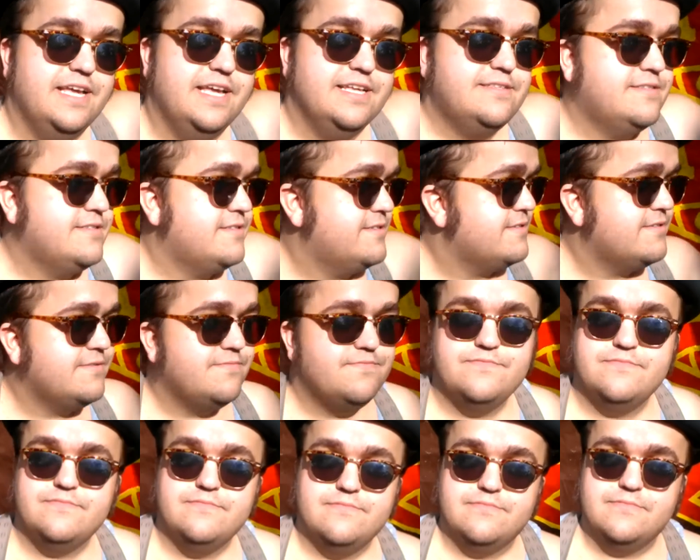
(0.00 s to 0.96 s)
it's
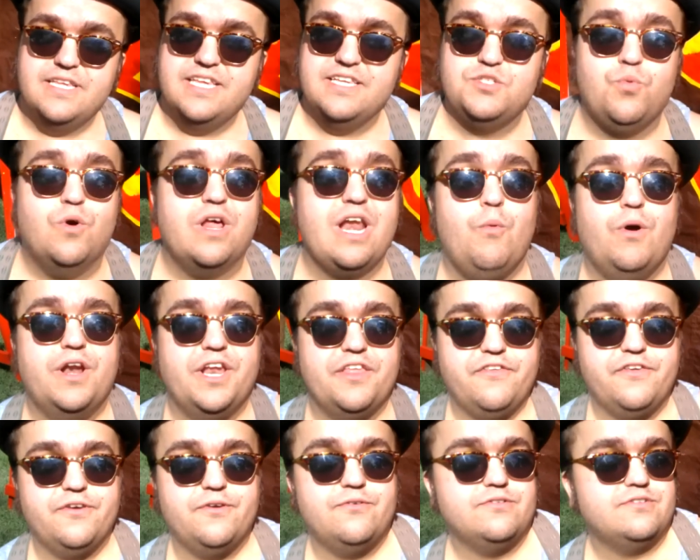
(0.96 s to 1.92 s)
that's what I want to
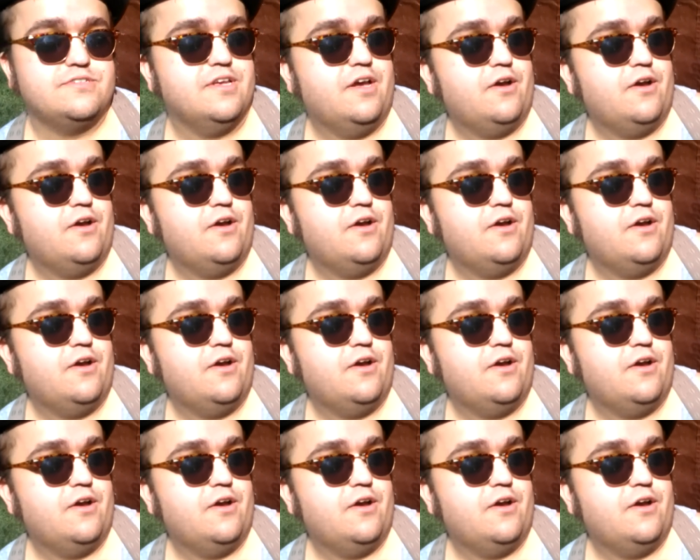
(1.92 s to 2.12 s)
do. So